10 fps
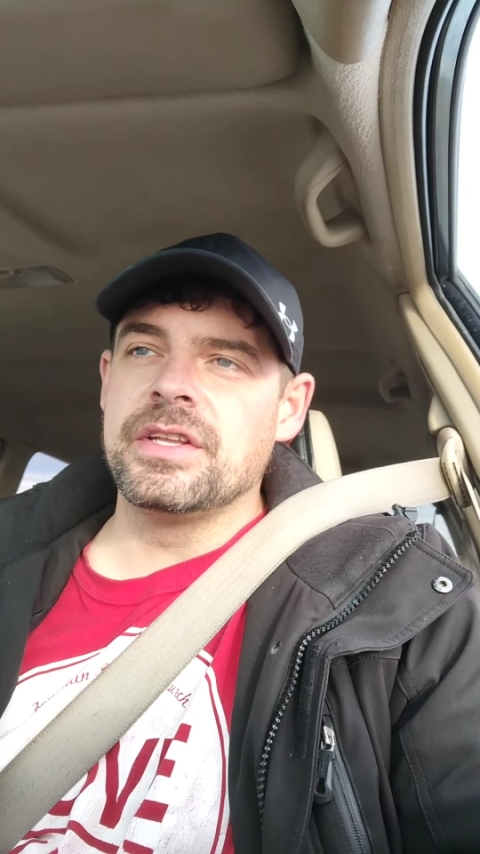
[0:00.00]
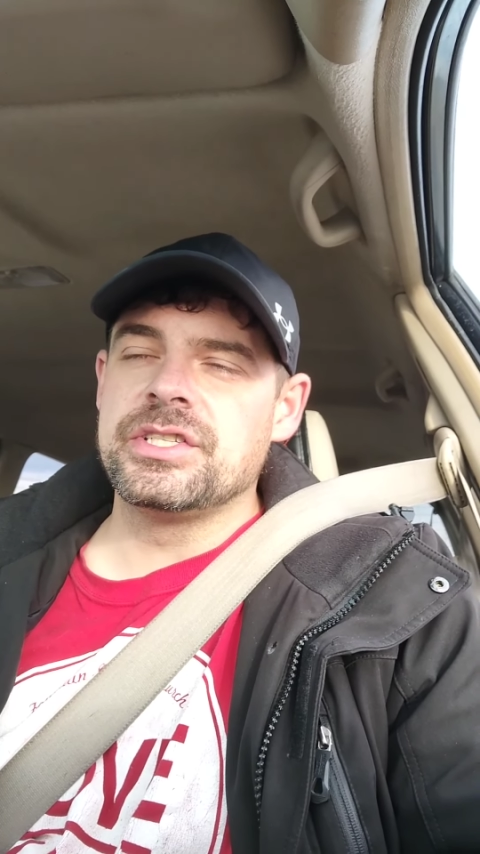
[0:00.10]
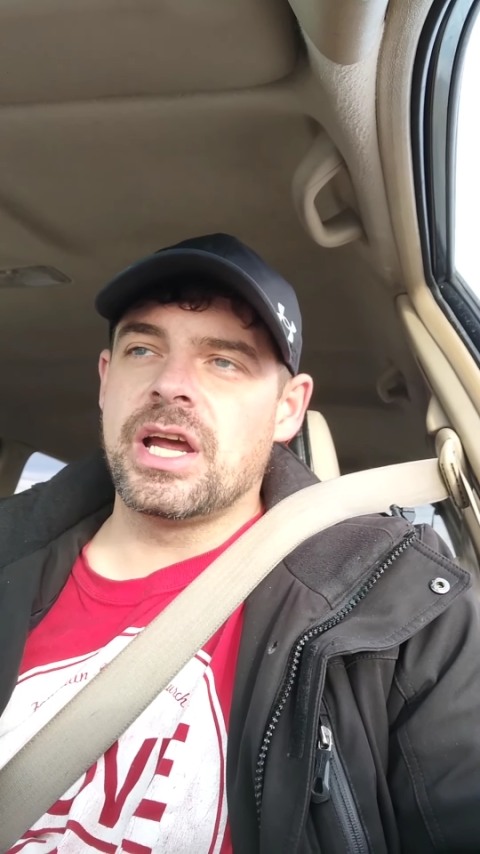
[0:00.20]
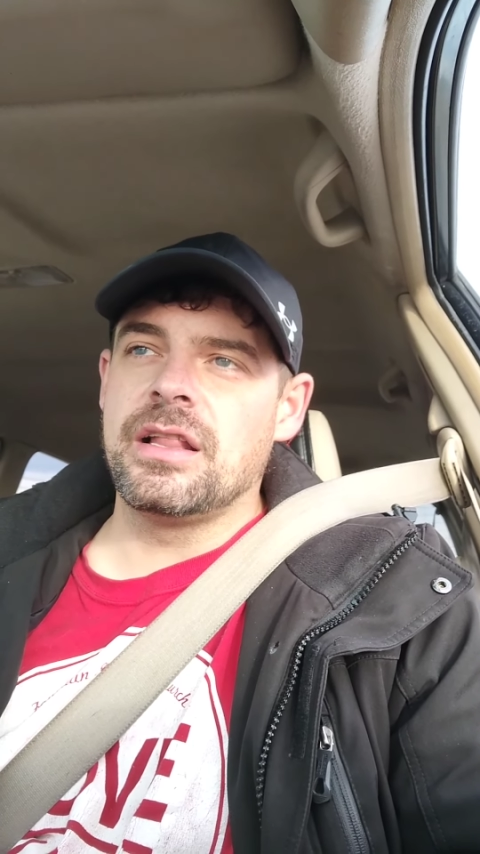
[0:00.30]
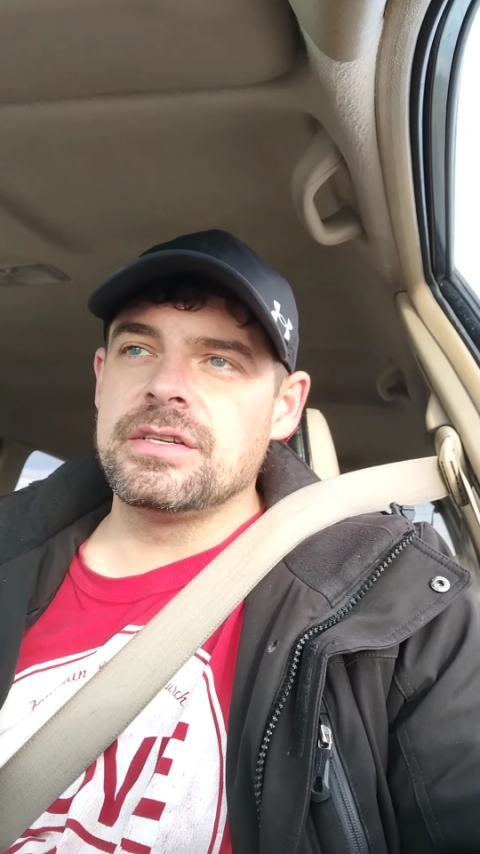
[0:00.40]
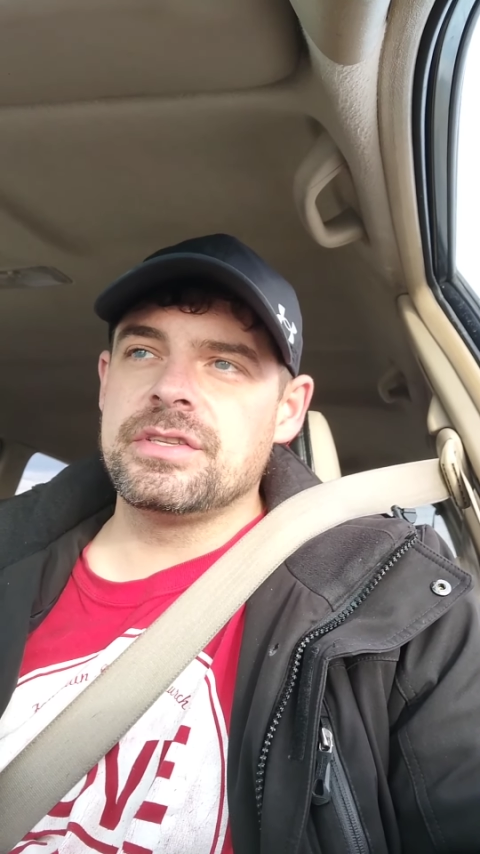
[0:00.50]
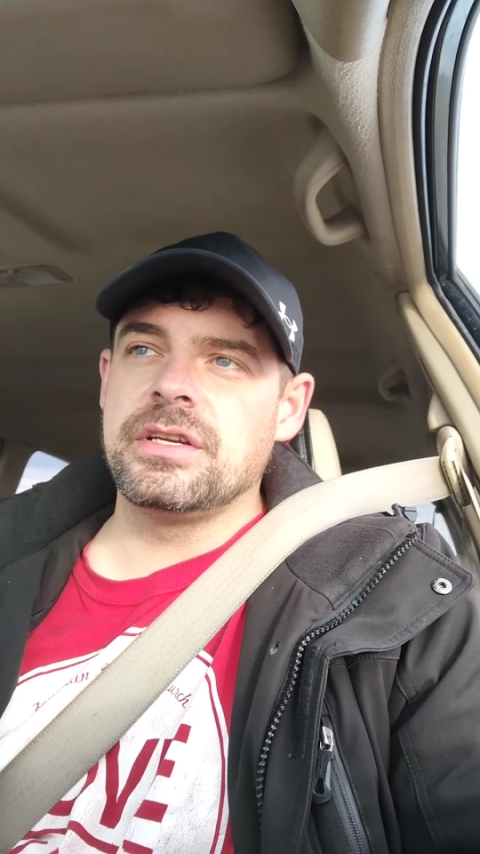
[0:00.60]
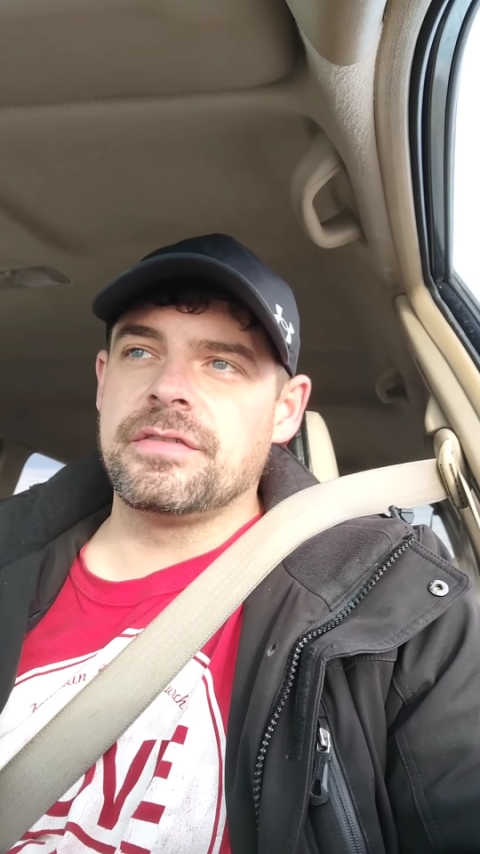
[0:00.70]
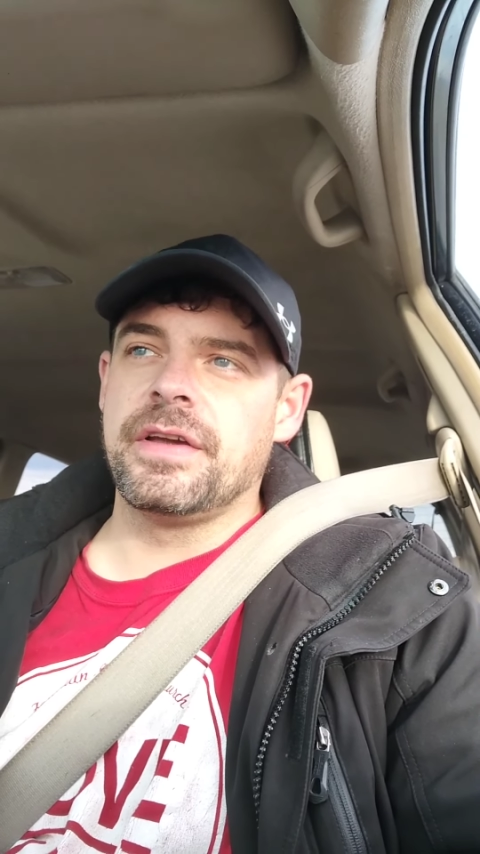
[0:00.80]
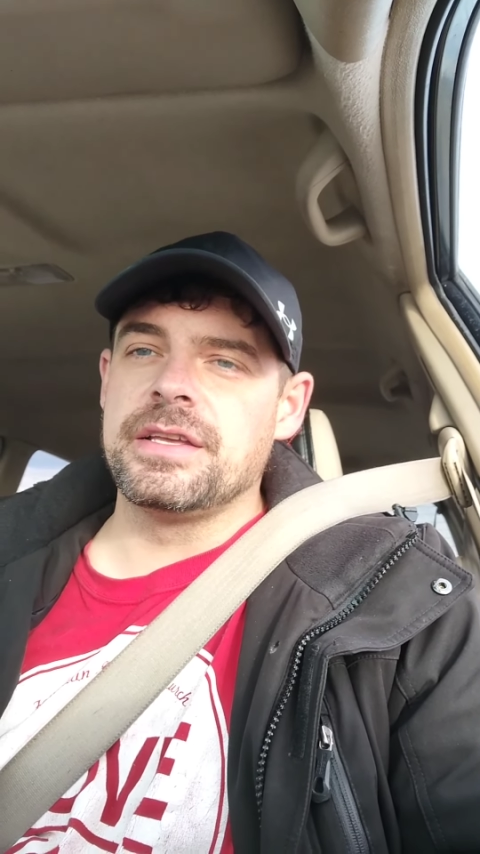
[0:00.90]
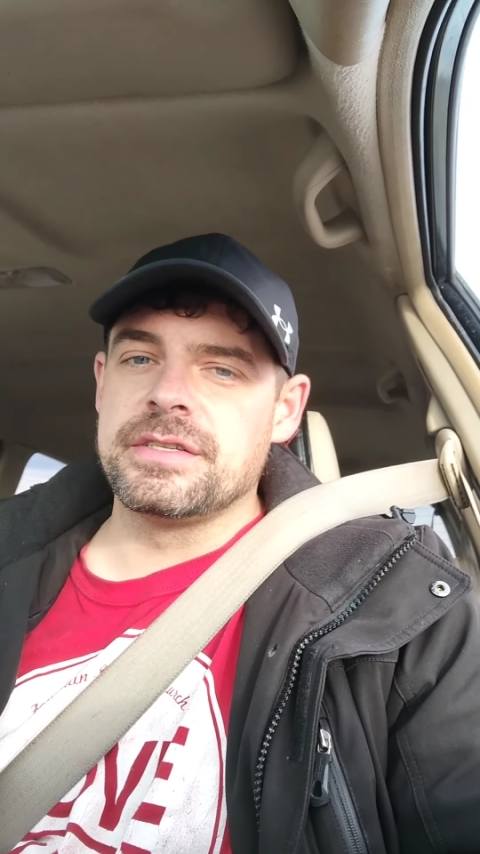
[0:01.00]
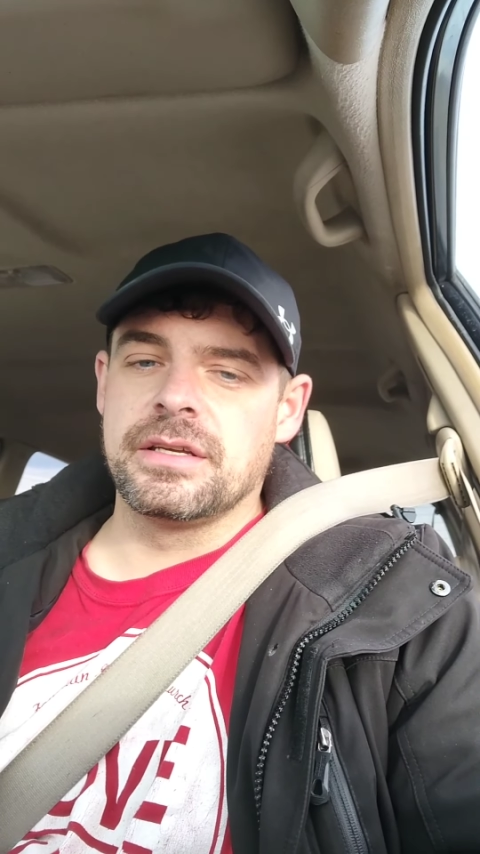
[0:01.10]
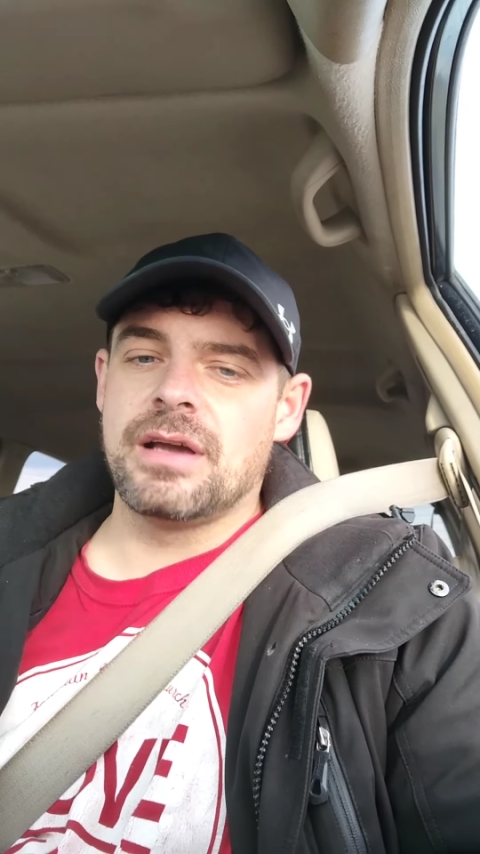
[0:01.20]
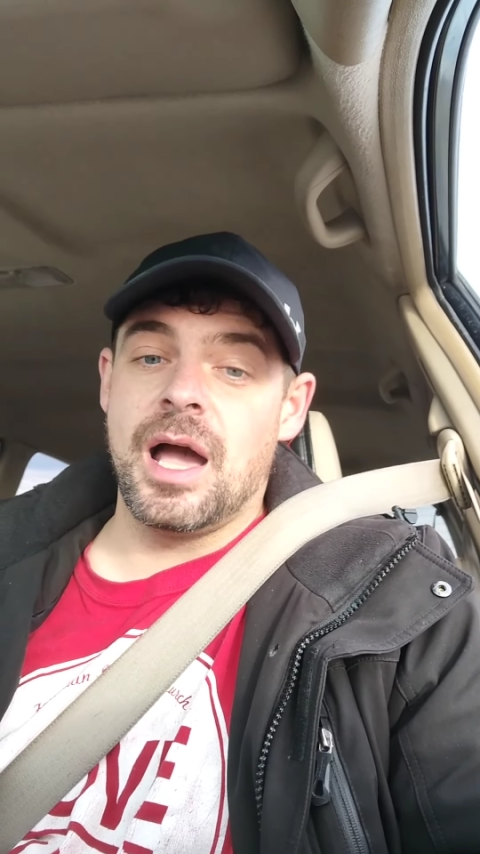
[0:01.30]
the challenge that you're facing.